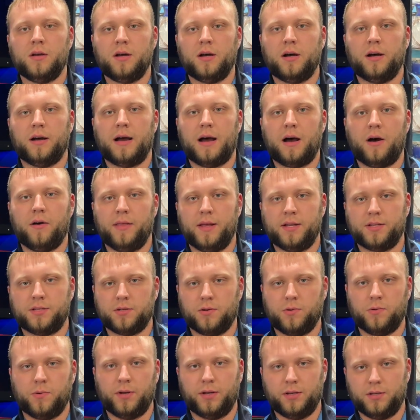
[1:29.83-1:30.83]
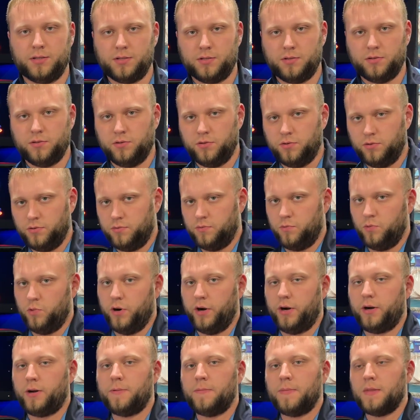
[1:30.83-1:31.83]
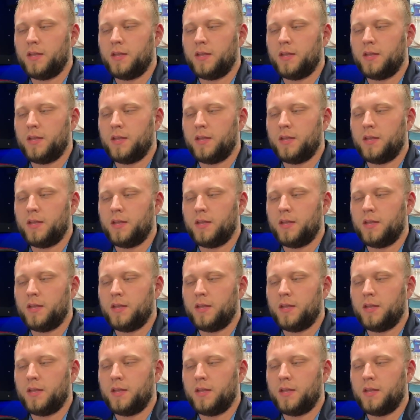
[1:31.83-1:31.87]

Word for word: uh, how that's going to work.